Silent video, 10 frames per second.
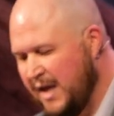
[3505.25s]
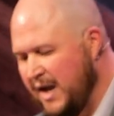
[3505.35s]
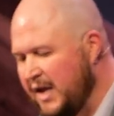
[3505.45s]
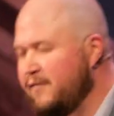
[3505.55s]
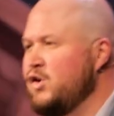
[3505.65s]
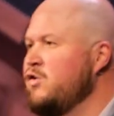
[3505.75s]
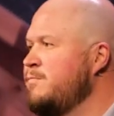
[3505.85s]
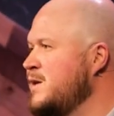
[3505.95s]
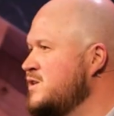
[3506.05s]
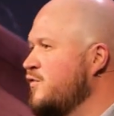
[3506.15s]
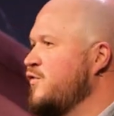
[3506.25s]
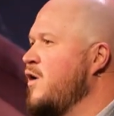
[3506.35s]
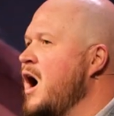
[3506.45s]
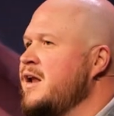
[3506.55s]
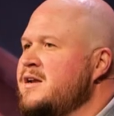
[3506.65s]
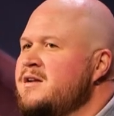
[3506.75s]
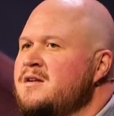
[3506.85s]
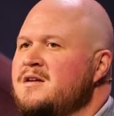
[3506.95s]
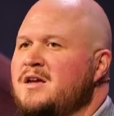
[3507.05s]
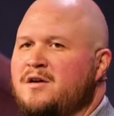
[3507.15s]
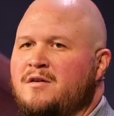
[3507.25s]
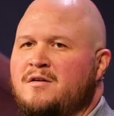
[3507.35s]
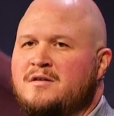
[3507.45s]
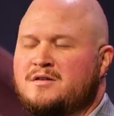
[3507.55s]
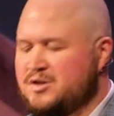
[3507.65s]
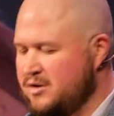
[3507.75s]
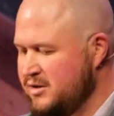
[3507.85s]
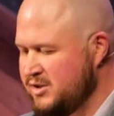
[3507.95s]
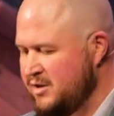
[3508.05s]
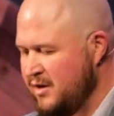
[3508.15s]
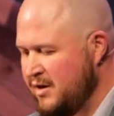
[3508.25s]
And if you have been defrauded here, church,